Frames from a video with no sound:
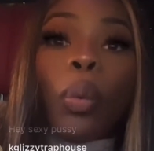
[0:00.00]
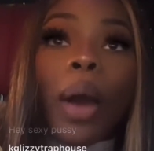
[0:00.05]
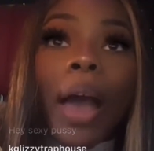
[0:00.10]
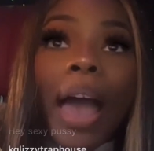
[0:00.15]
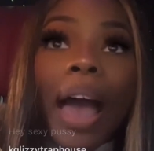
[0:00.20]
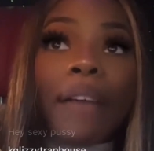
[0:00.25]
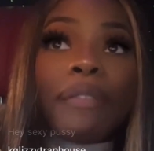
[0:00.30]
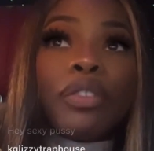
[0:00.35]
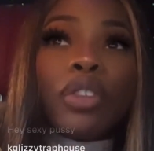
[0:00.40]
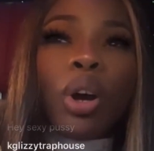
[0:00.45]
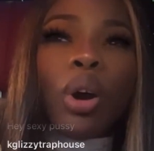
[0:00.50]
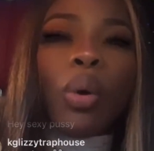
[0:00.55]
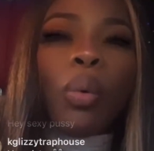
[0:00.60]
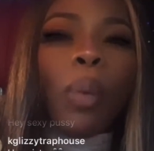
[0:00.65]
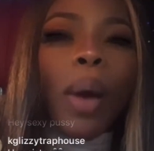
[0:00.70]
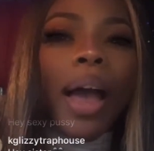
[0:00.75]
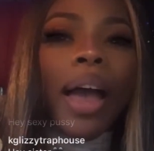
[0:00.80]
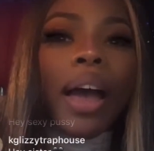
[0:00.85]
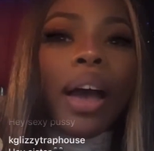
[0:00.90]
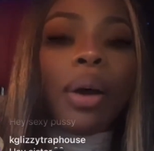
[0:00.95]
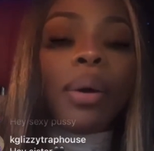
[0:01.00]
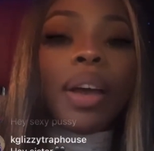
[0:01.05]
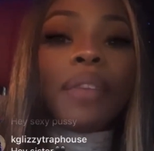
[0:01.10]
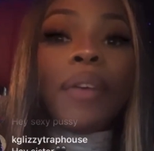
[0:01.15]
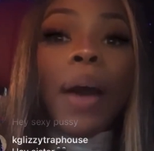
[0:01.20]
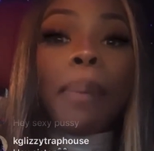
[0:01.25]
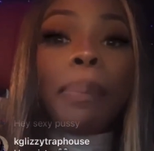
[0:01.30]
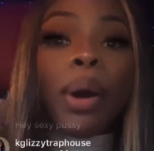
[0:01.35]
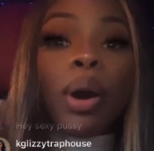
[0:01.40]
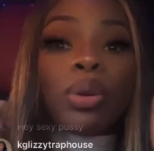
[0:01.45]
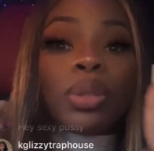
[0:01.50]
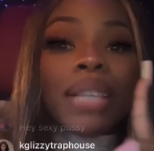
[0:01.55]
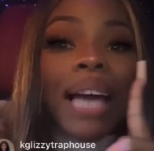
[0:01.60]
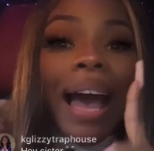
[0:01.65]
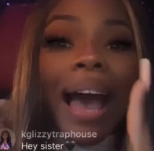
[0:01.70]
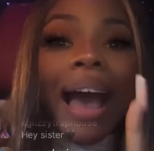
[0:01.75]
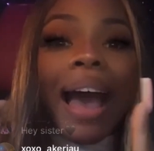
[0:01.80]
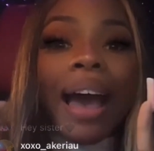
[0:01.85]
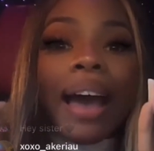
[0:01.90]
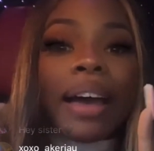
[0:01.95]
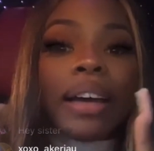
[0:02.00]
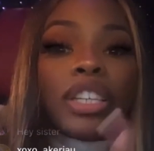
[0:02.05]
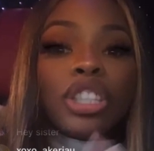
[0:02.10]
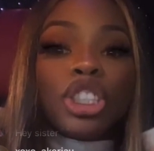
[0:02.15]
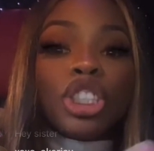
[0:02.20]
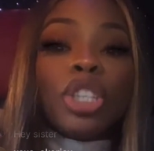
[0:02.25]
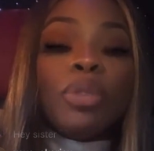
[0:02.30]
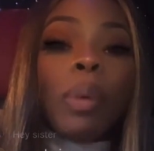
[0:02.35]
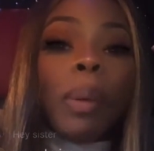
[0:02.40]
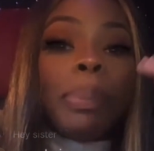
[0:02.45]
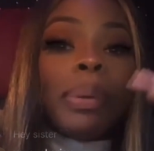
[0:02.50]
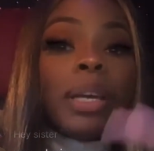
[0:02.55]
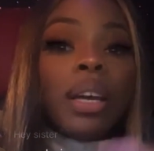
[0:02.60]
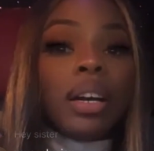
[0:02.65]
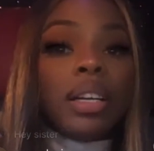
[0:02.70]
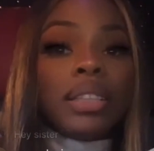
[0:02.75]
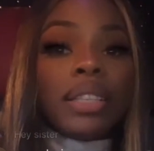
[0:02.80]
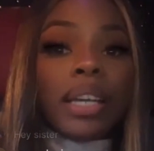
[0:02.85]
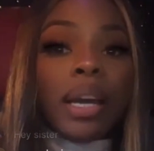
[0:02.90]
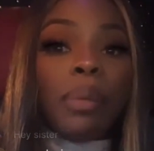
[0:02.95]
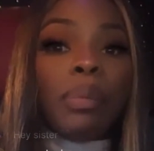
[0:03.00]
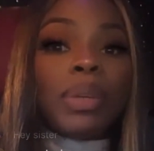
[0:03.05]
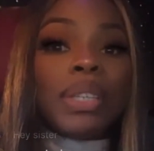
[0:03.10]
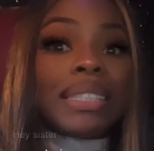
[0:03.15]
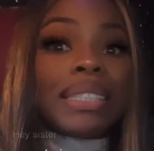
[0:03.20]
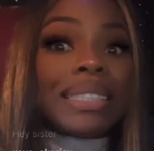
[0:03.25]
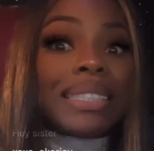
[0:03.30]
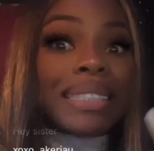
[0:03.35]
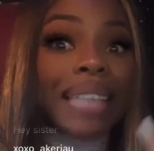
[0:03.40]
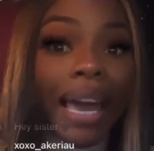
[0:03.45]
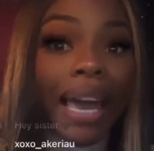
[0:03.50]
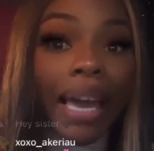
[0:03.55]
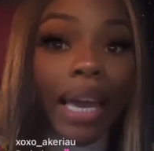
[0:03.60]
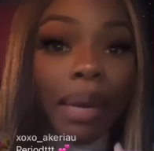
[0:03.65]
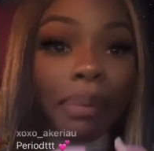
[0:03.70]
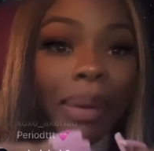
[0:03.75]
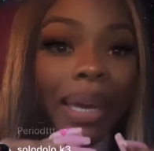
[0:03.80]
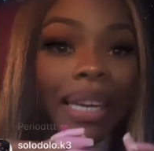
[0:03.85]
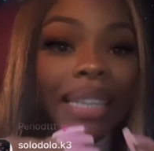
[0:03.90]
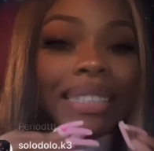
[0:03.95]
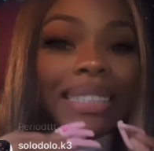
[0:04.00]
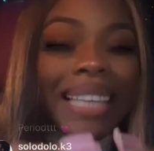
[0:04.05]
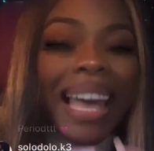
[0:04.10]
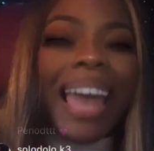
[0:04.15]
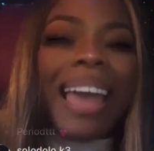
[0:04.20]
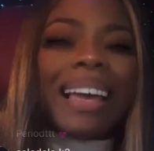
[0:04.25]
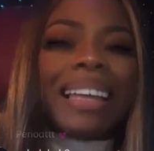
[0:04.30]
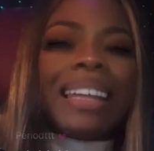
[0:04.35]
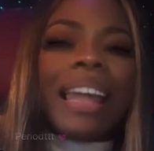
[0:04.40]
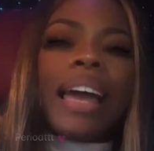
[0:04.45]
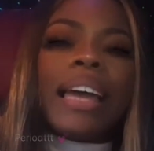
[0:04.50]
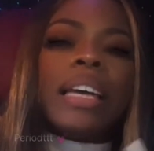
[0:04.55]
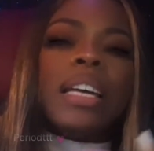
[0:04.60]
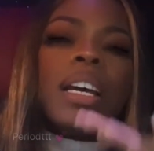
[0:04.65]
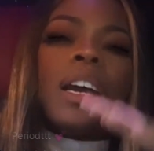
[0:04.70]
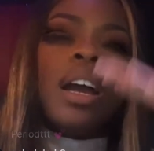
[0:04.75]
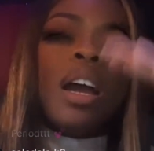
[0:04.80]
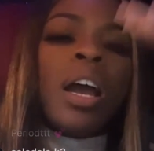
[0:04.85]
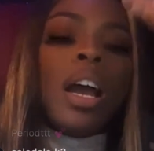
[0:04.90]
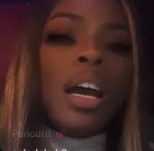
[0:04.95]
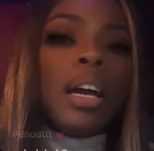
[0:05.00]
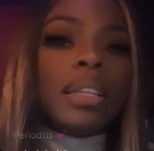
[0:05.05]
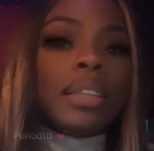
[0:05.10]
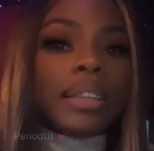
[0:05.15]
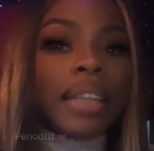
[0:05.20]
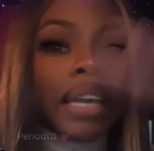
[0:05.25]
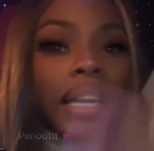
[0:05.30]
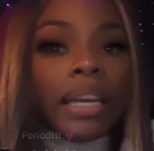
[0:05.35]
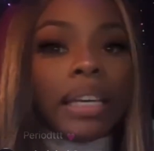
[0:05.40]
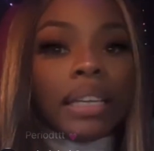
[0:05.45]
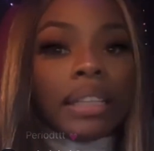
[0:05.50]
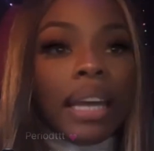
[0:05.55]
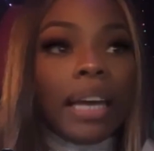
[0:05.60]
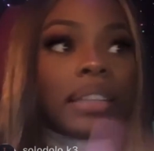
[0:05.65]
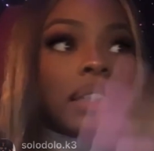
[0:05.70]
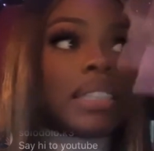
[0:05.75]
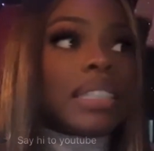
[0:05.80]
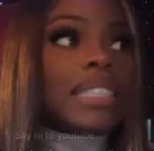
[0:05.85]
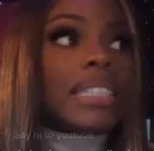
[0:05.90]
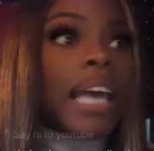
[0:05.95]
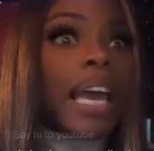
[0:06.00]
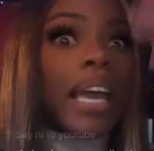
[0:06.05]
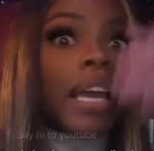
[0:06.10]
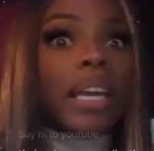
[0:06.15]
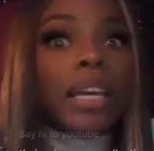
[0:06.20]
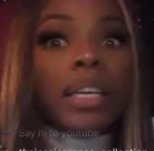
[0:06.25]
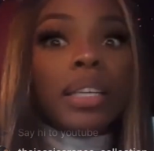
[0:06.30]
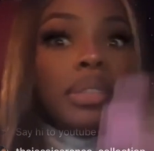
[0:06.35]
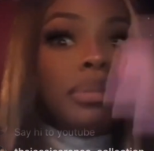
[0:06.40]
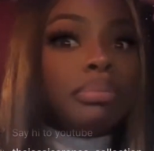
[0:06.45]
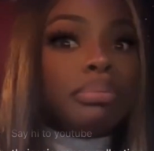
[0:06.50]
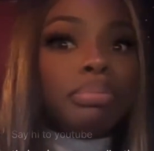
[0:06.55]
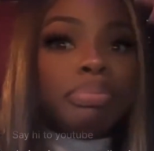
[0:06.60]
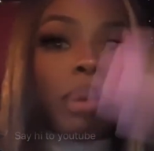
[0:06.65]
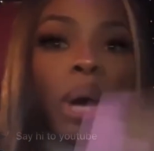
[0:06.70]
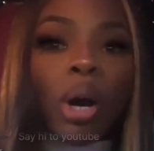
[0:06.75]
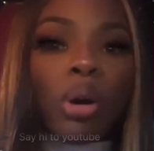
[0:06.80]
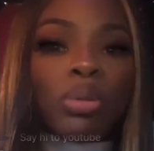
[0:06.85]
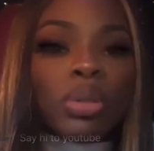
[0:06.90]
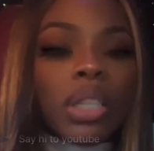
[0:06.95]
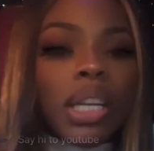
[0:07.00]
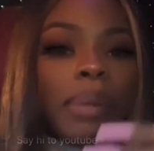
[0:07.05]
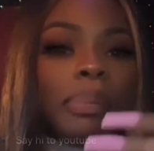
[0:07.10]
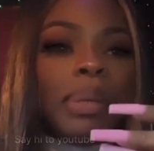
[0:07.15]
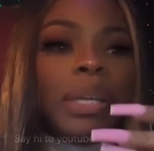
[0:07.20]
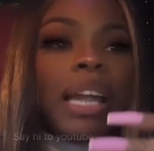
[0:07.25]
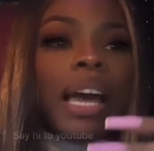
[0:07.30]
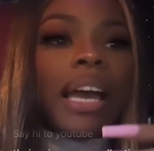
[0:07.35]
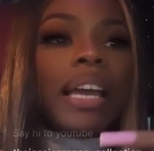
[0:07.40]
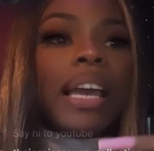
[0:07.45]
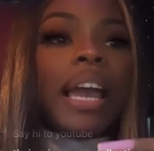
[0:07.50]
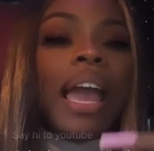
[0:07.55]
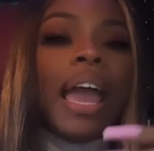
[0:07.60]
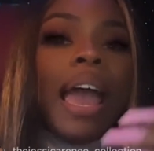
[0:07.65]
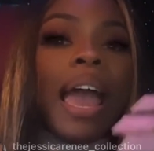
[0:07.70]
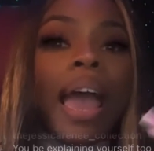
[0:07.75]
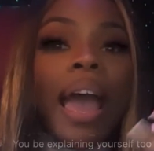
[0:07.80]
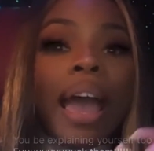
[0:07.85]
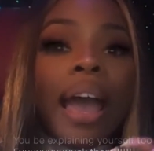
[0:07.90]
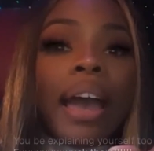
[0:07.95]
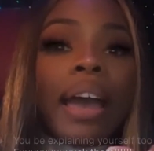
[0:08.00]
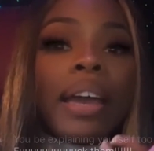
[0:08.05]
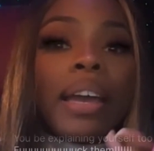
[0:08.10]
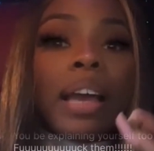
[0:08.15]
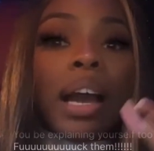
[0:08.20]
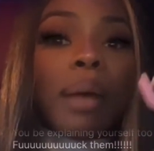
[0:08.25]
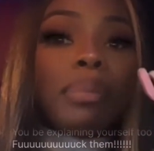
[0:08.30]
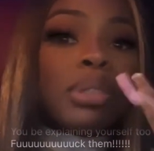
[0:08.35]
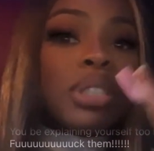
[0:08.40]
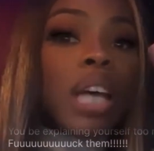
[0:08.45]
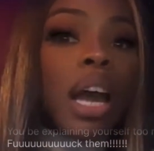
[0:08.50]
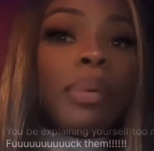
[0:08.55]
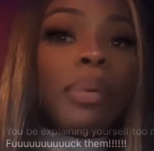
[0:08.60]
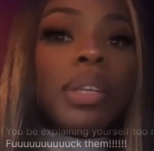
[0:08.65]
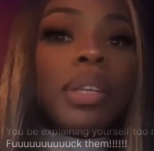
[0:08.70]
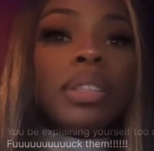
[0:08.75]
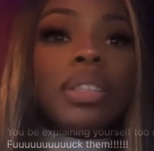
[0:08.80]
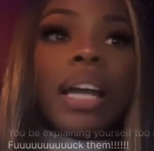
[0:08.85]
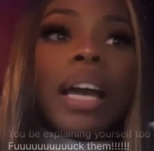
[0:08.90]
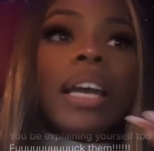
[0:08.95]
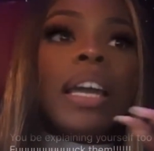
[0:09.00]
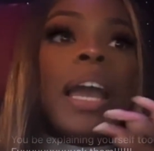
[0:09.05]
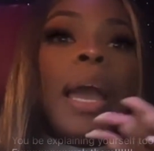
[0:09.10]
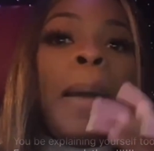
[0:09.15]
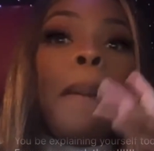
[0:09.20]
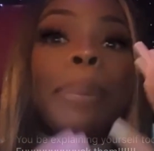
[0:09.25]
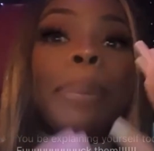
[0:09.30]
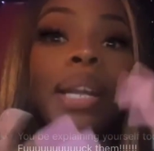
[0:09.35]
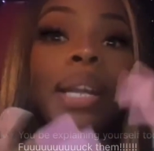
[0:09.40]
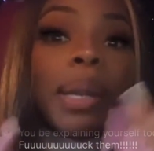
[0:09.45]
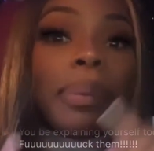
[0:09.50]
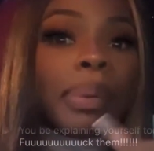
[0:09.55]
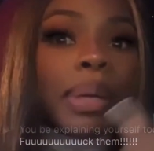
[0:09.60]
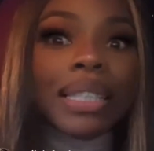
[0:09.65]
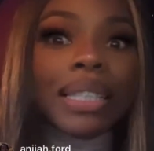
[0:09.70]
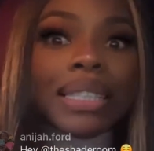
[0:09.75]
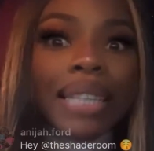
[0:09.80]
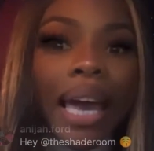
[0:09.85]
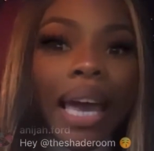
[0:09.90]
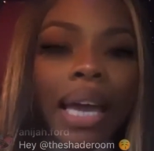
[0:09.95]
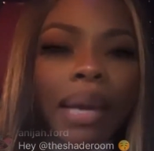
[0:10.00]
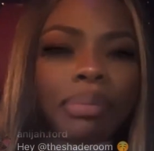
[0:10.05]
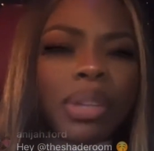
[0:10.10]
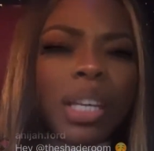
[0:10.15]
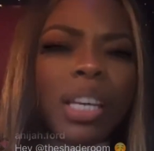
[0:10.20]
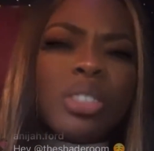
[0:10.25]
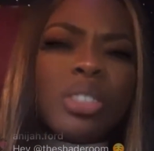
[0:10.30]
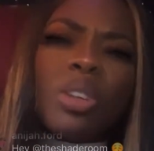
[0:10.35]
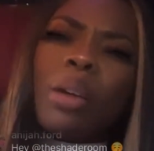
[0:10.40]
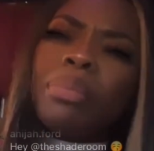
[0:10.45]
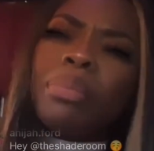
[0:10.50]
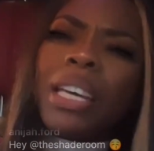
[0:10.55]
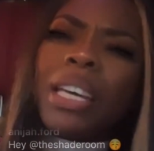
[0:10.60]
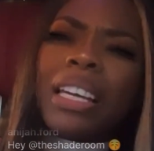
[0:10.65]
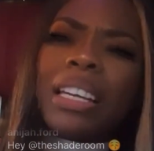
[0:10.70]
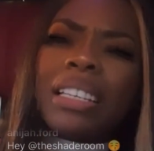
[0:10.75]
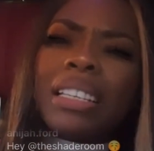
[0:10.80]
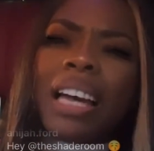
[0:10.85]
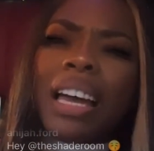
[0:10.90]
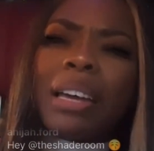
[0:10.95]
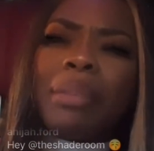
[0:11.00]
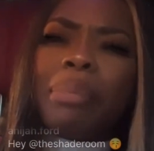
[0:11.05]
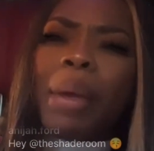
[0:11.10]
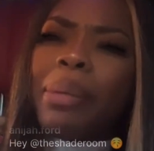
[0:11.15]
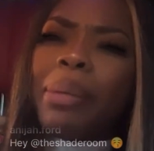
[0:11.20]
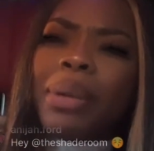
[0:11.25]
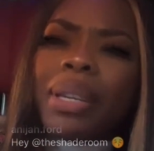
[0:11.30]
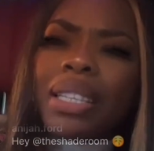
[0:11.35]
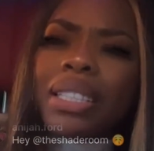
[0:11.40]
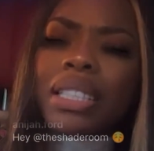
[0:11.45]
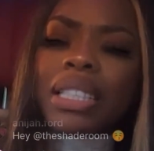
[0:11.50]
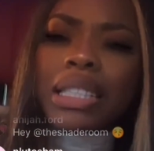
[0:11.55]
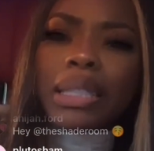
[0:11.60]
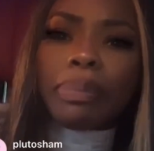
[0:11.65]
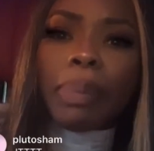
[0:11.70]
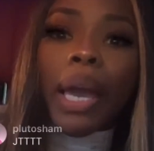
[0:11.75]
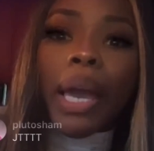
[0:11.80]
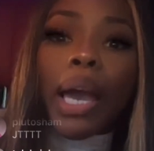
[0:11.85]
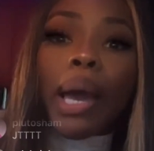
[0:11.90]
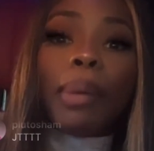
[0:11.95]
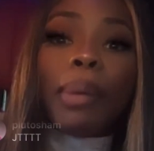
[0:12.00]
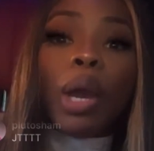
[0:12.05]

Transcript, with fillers: After a while, if I post I, she will be under there with the same exact like thing, like the same post. It'll be like, hey, I'm sorry to like, but it'll be the same thing. So I'm thinking like maybe this is spam.